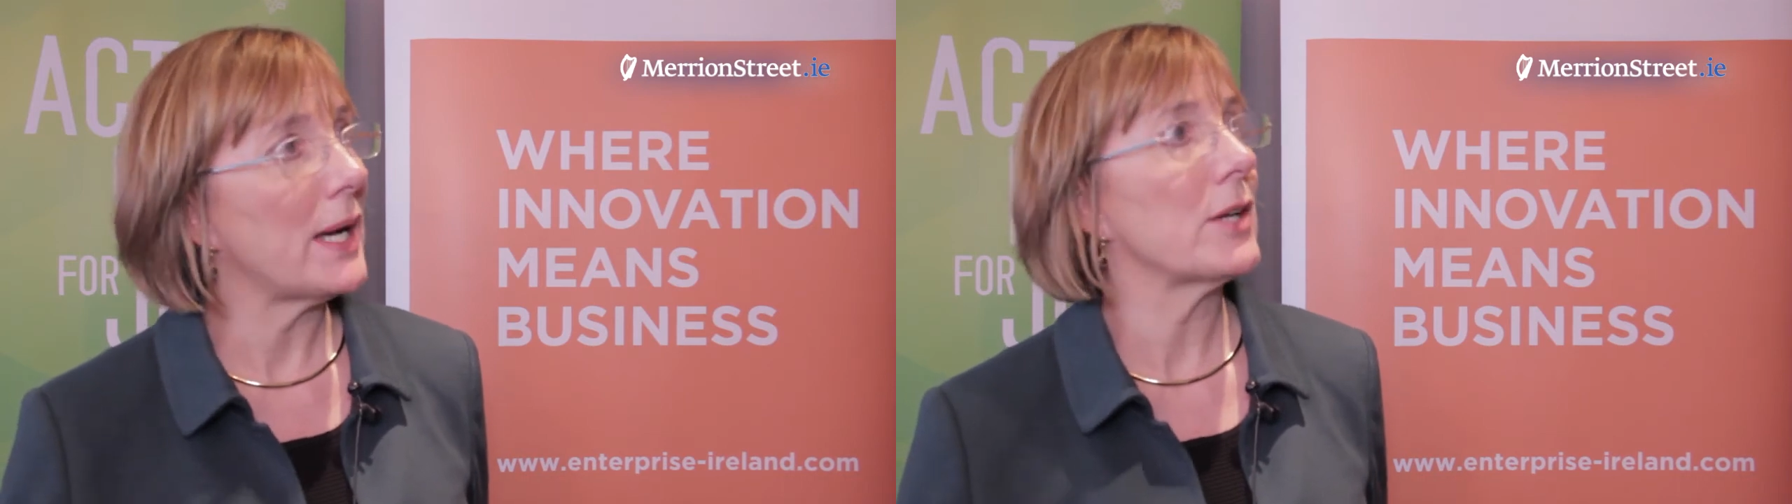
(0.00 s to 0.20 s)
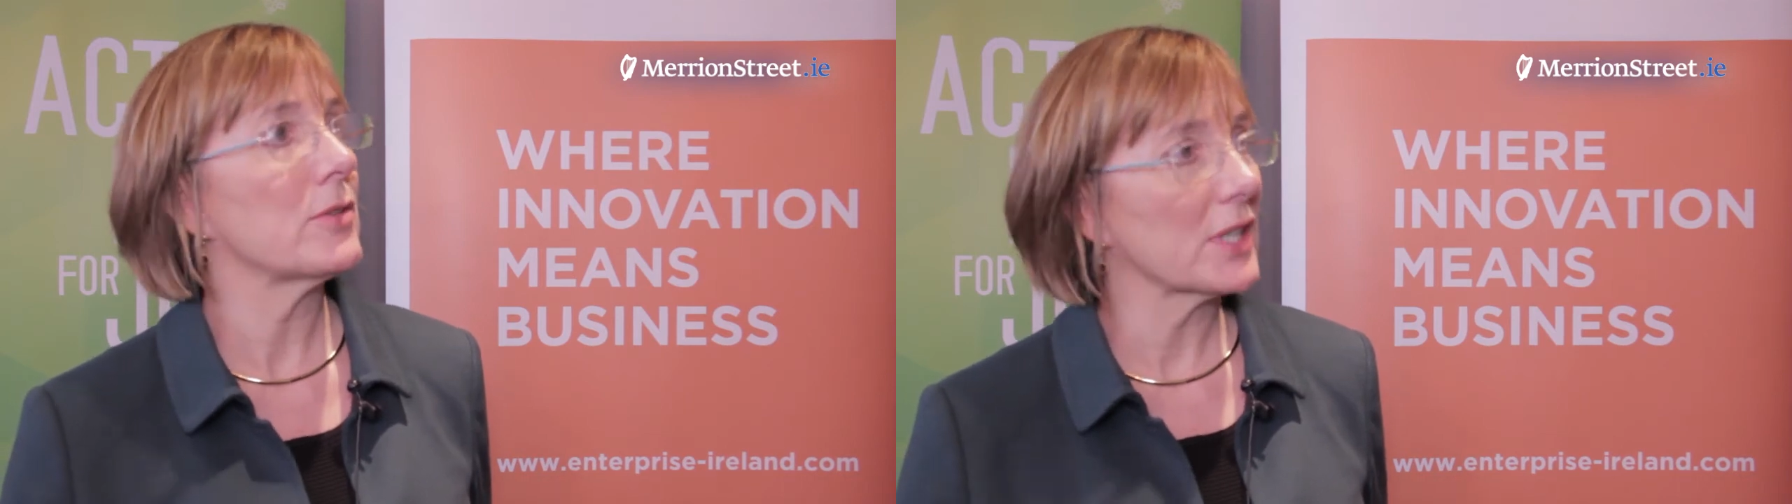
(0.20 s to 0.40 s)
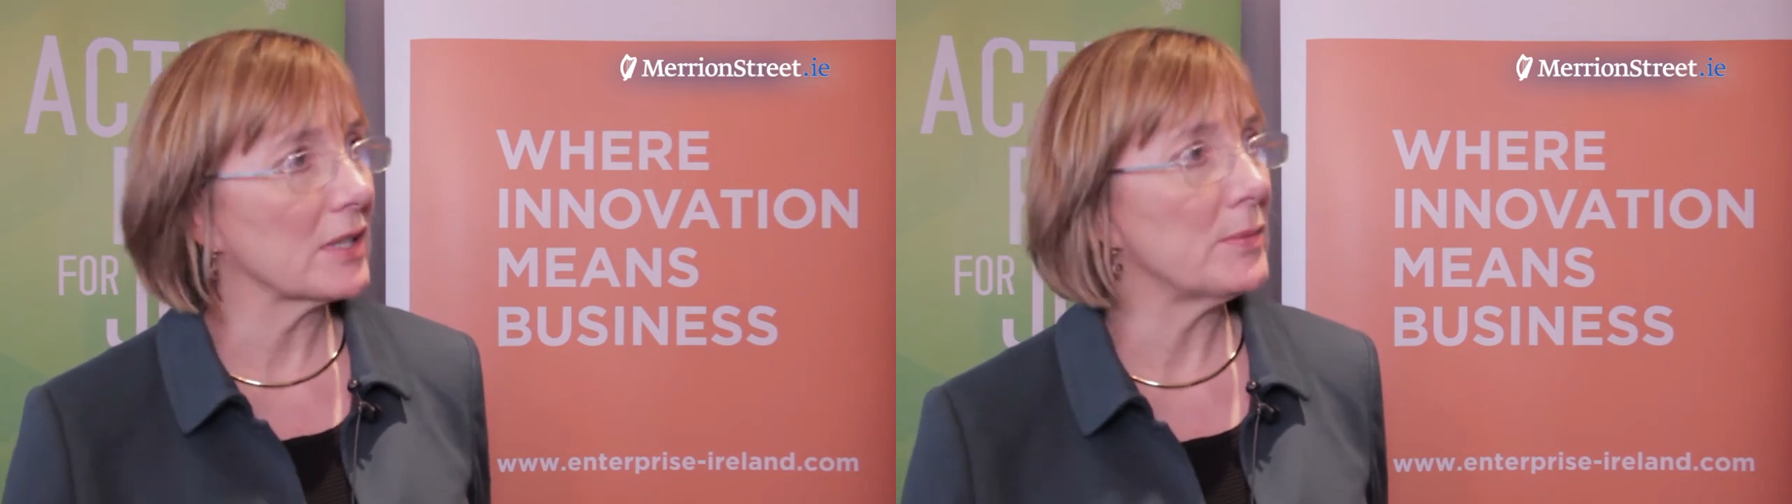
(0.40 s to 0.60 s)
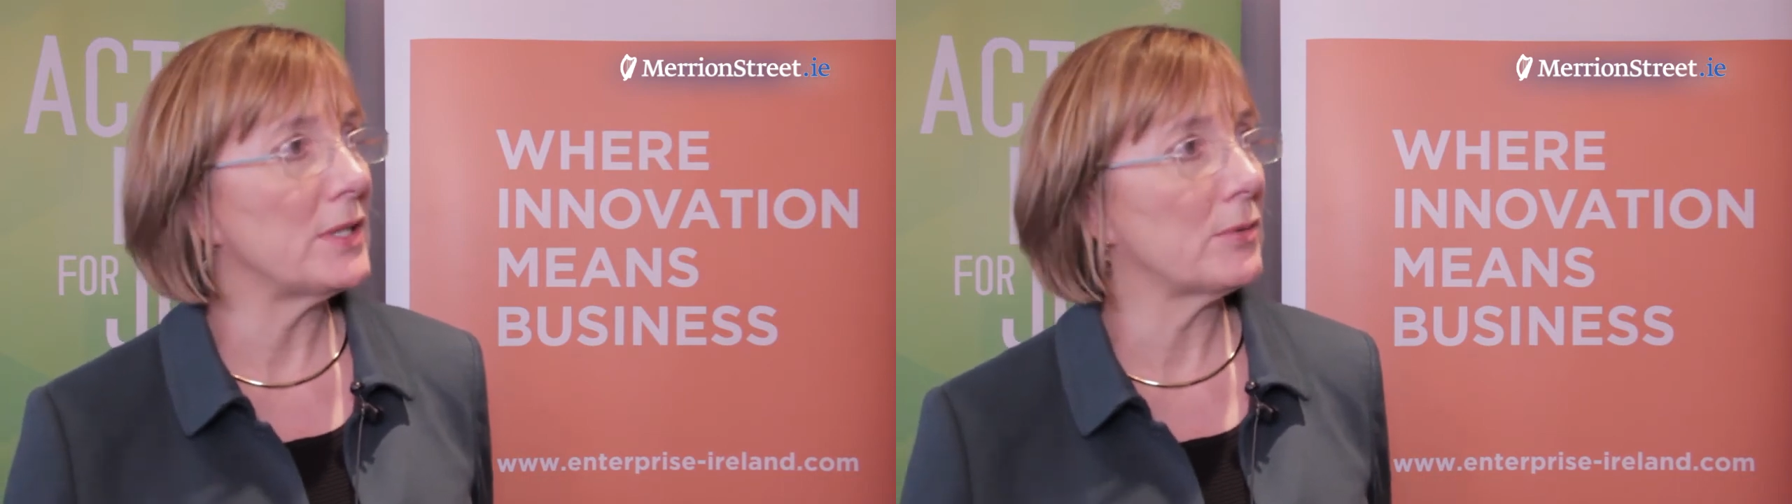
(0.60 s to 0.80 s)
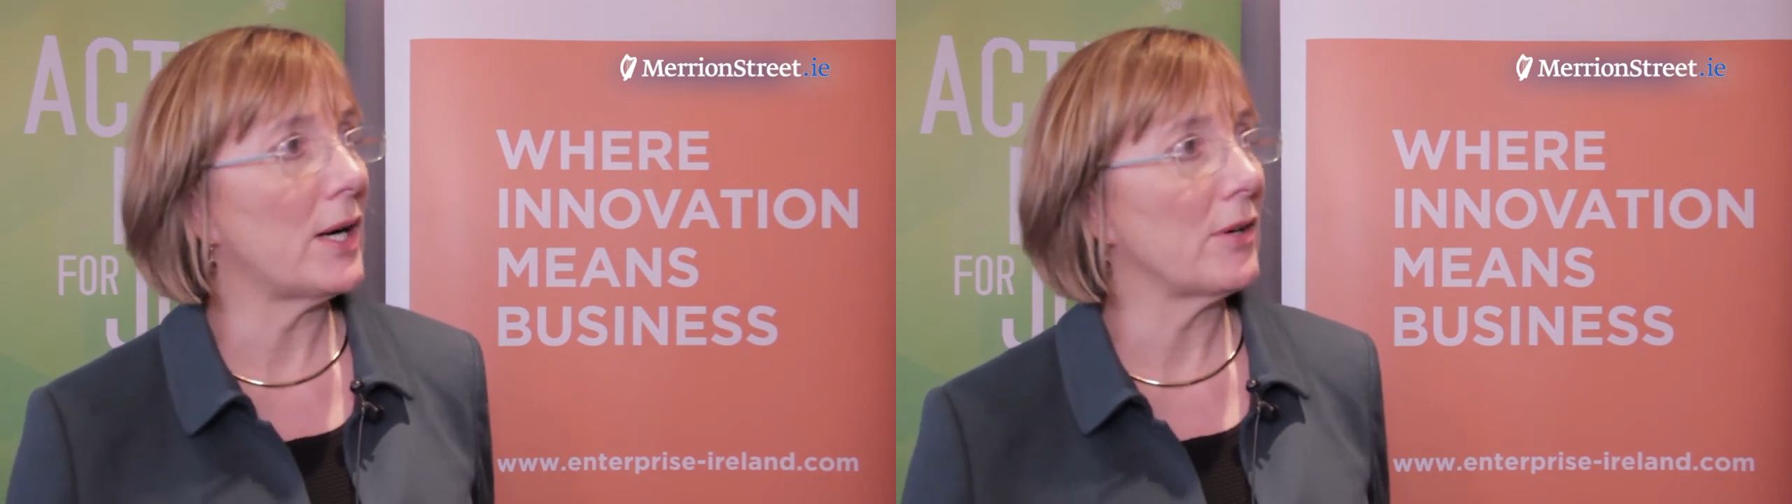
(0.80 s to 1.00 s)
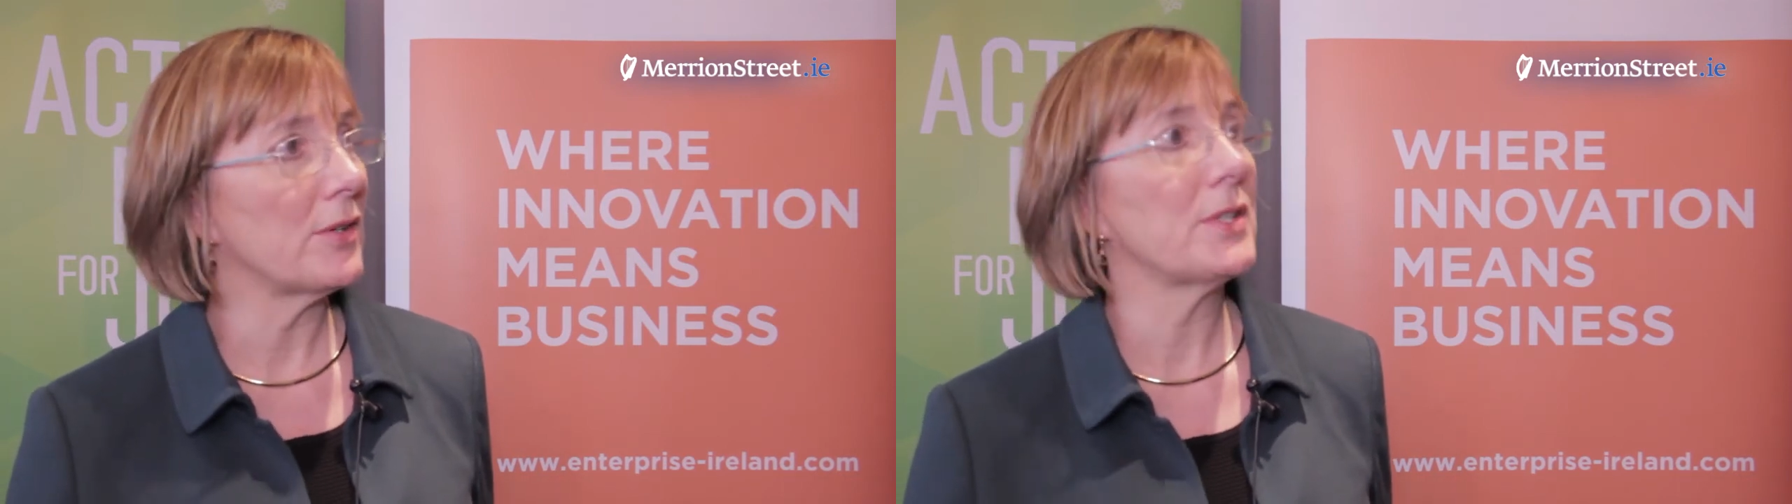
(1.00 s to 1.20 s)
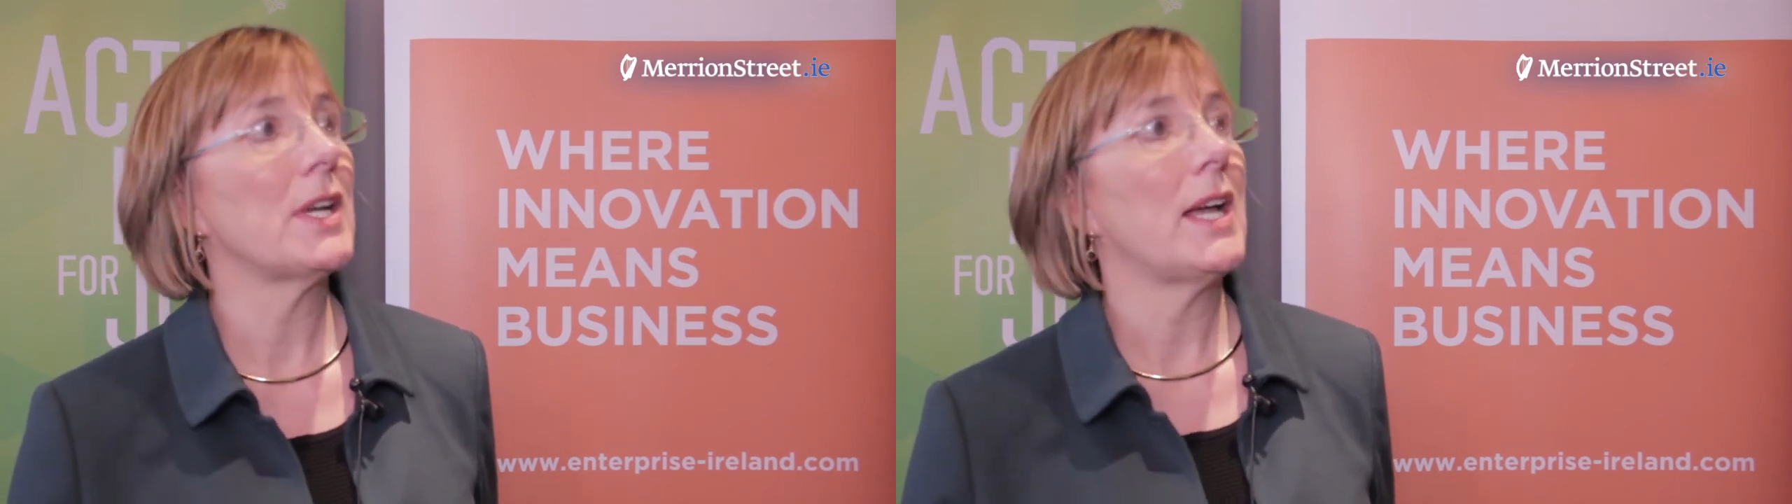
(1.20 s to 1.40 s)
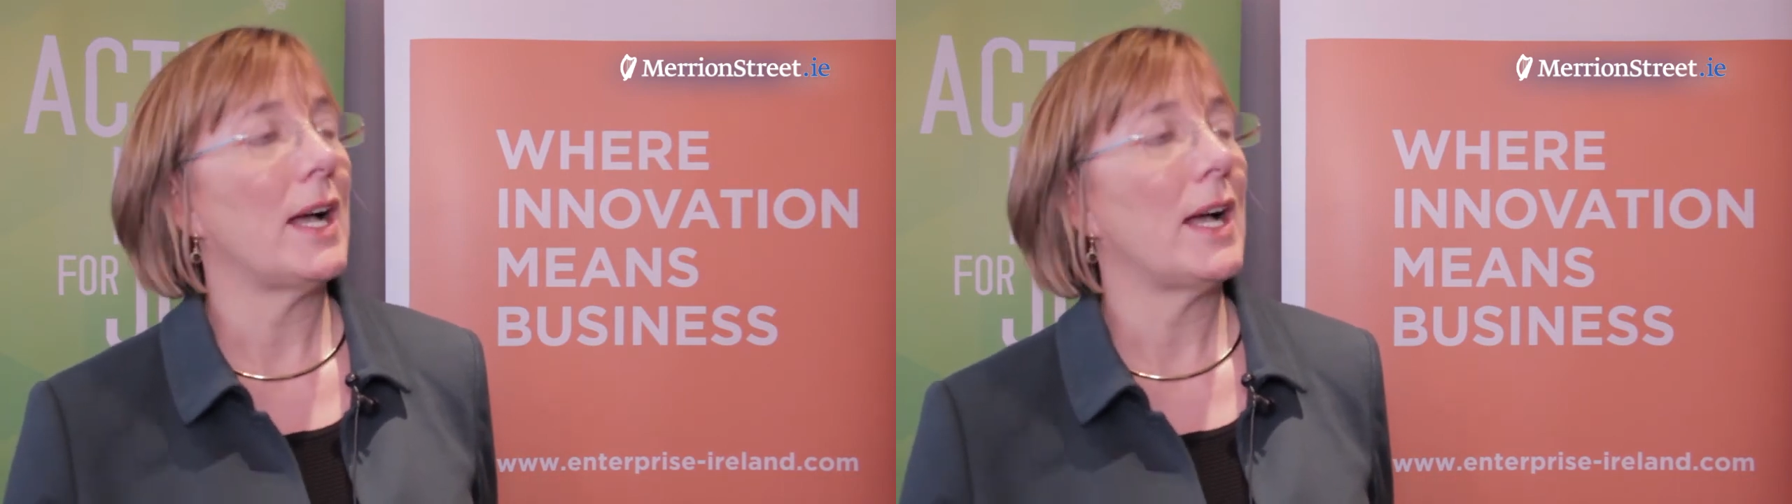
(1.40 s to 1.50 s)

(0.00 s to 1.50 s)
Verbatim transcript: buyers that come into Ireland,